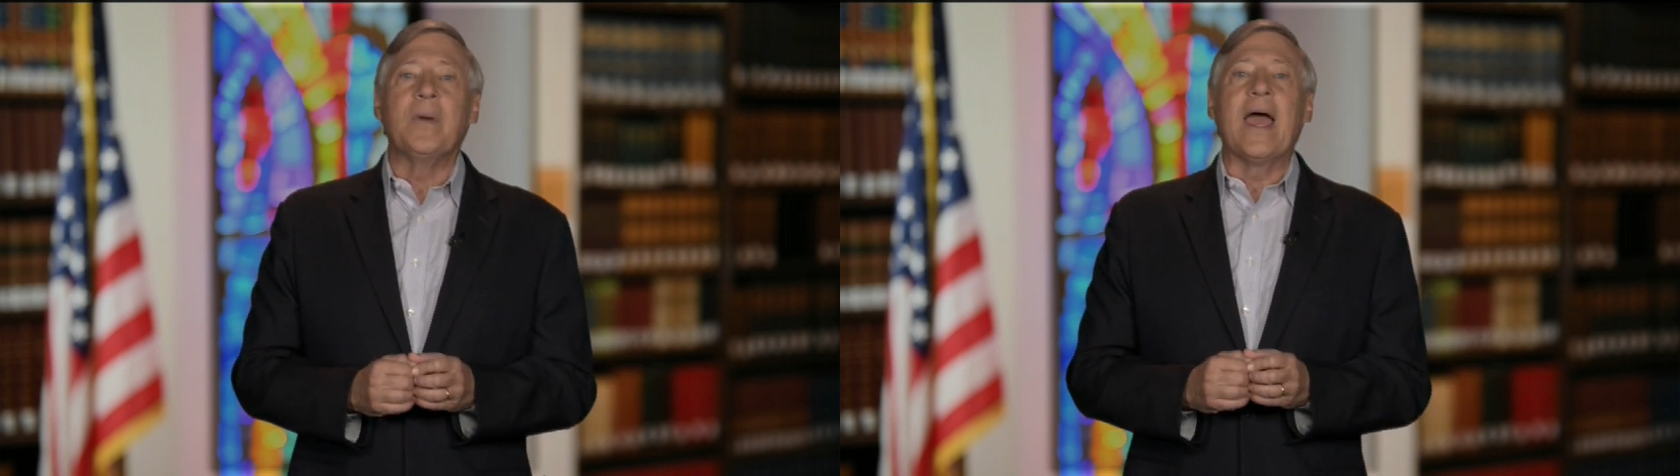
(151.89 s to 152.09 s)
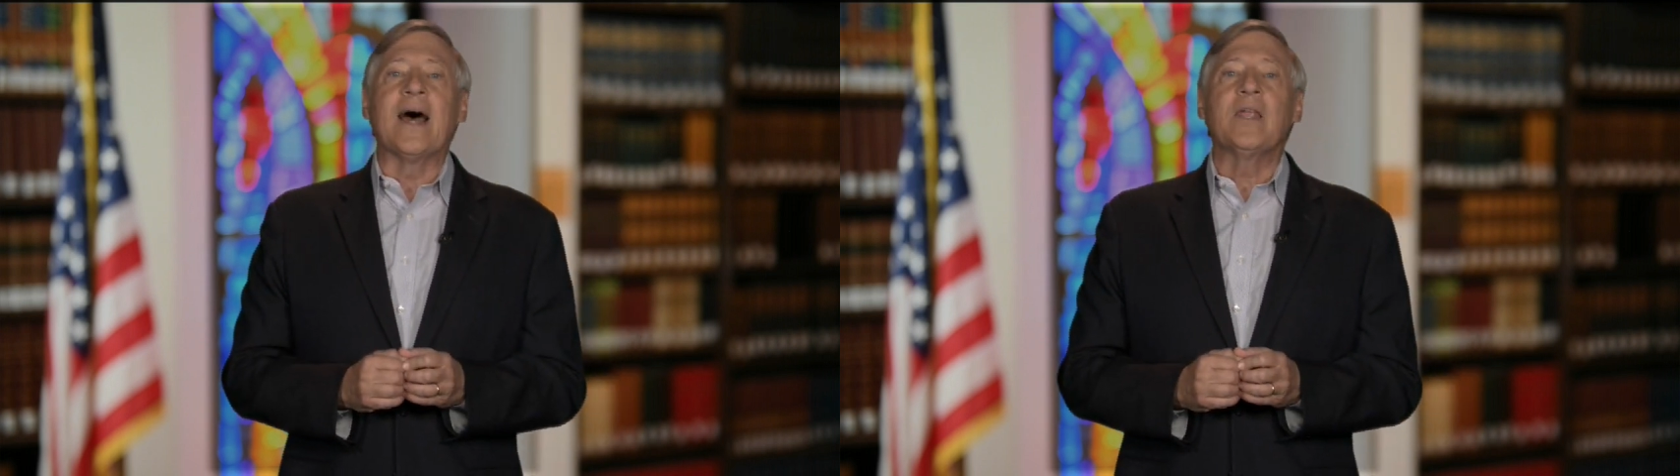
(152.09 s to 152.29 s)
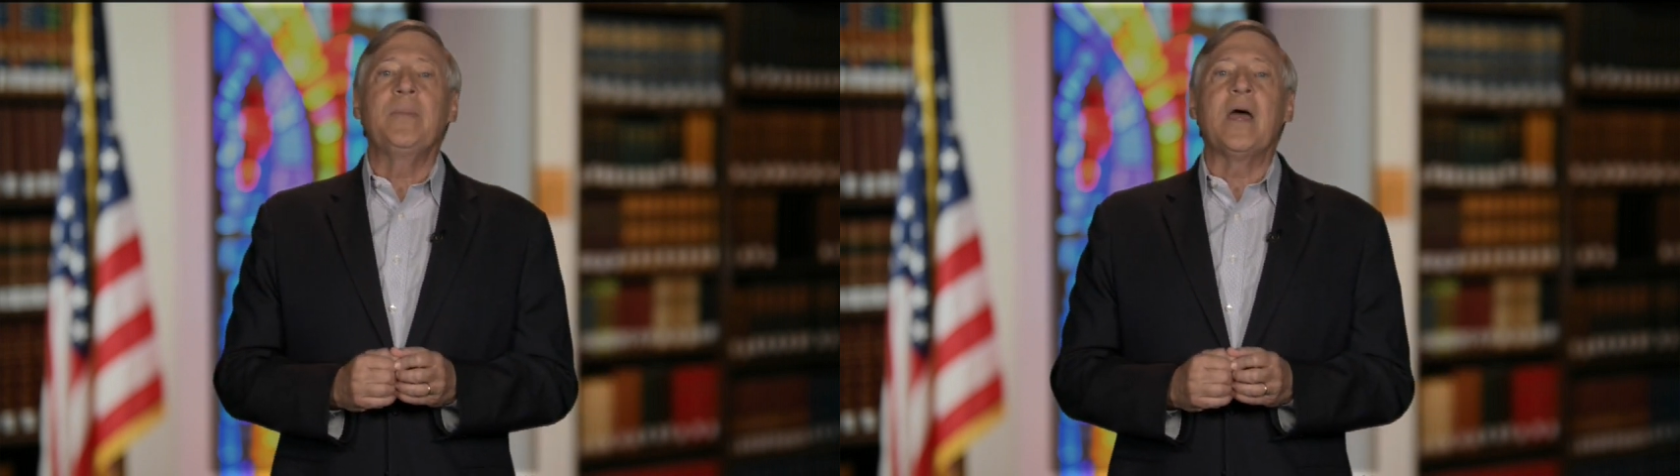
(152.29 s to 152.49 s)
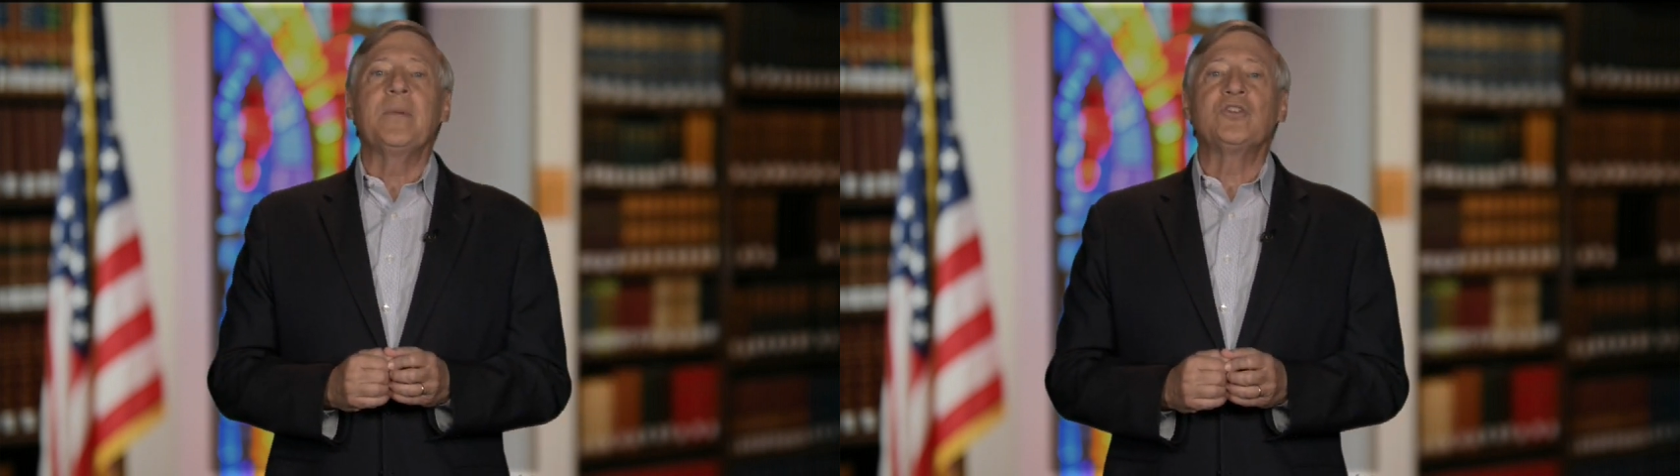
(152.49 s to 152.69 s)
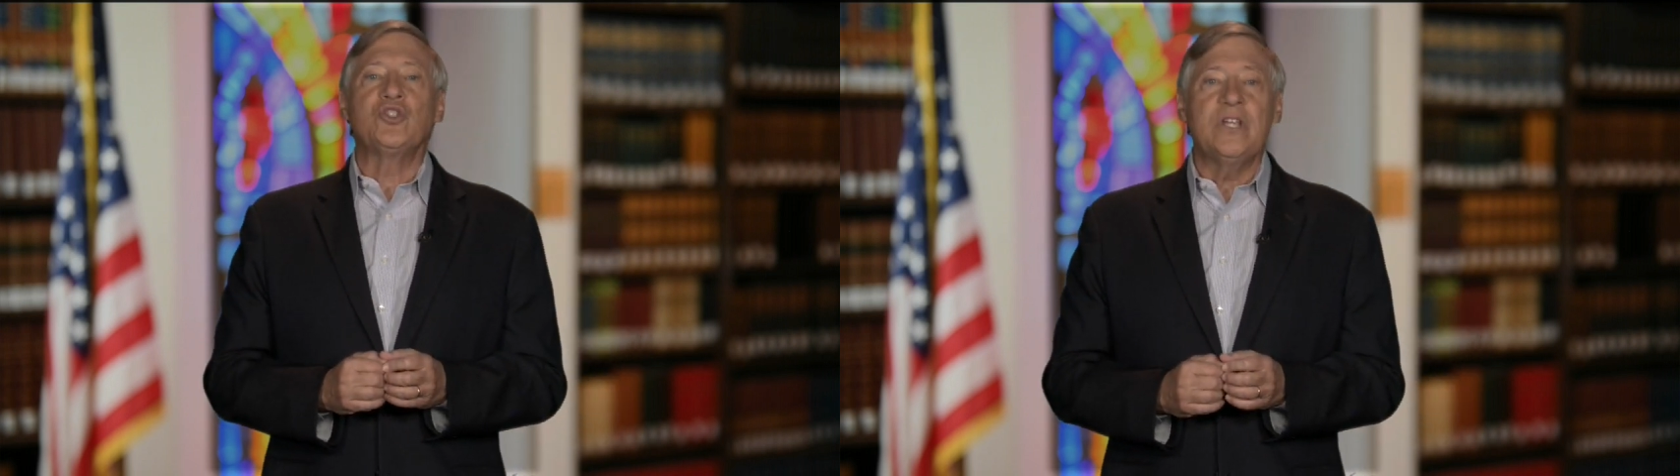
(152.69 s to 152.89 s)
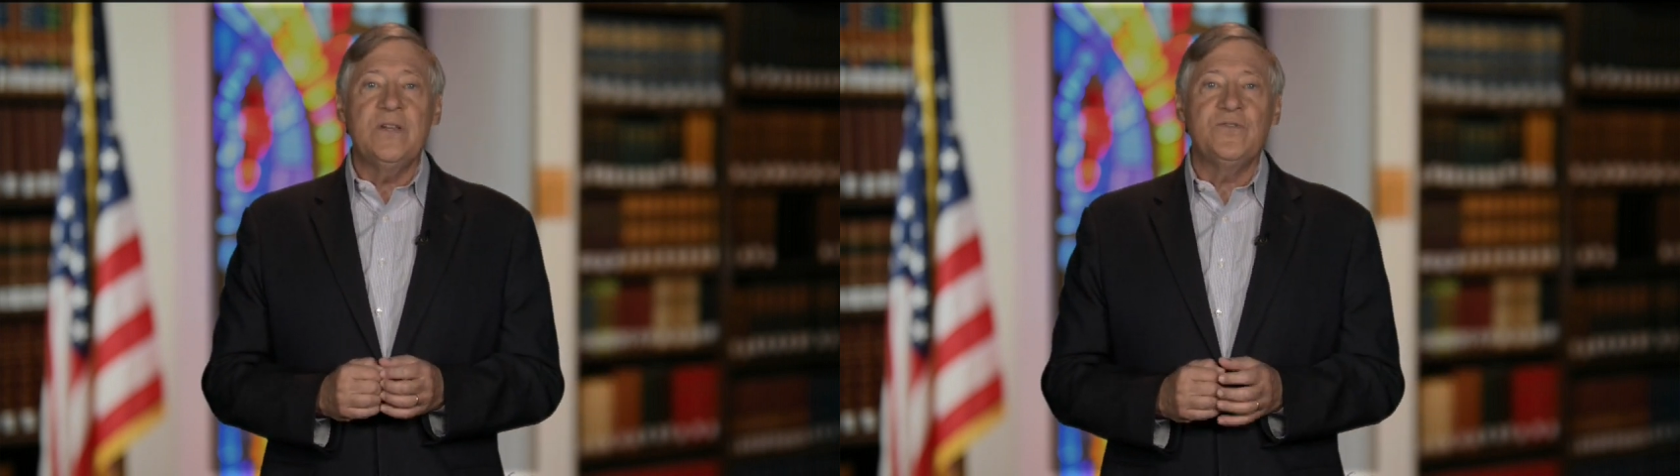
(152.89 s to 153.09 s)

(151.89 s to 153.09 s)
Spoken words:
Alabama Chief